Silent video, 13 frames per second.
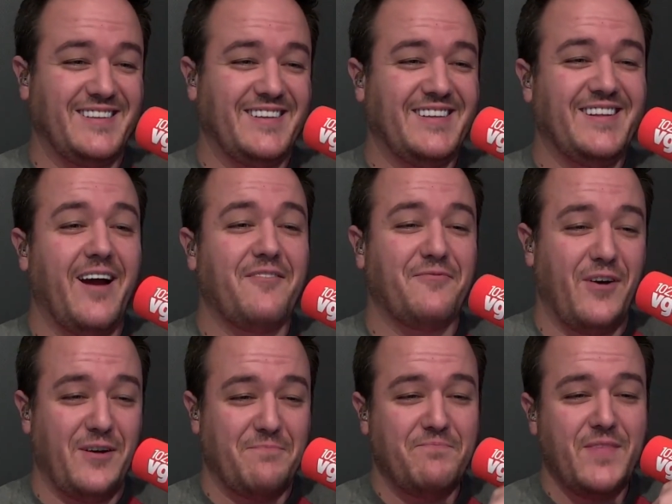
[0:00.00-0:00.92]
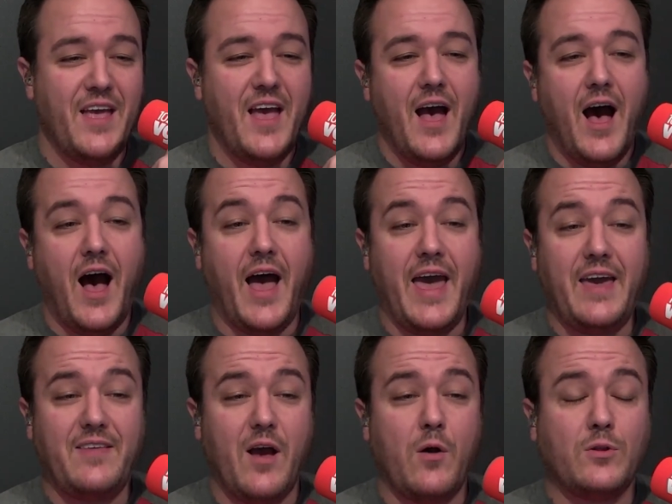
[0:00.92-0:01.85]
Not fun.
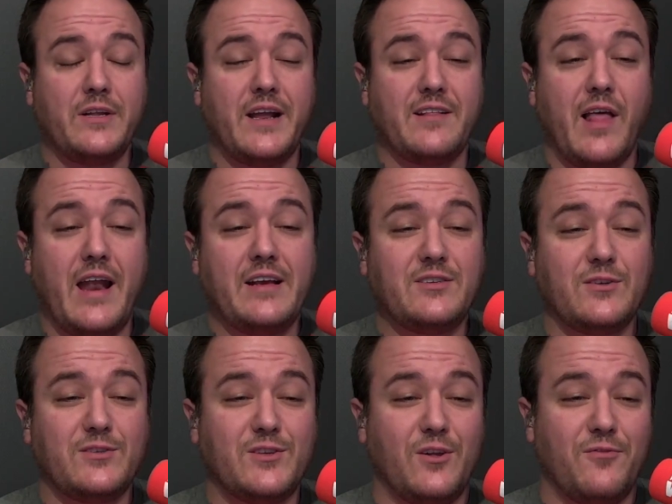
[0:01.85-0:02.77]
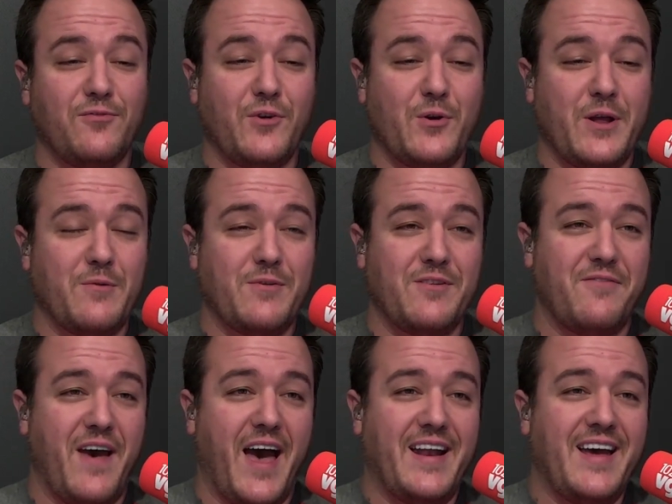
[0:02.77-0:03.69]
Hey, the Oakland Athletics are still flirting with
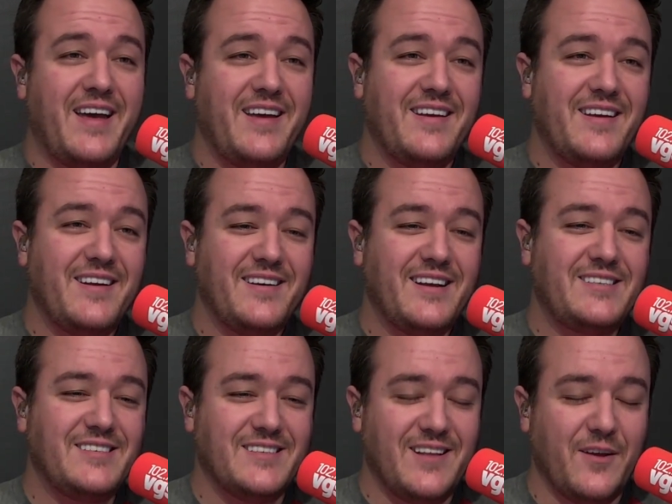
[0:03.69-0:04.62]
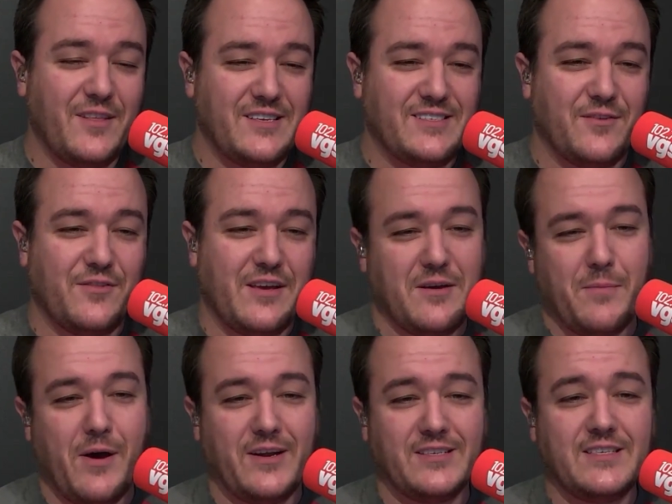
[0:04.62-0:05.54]
Nevada. Nice to know they still think
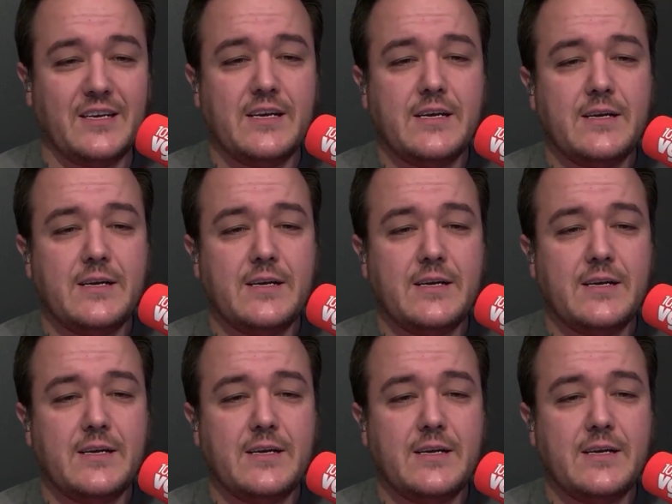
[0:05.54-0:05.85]
about us.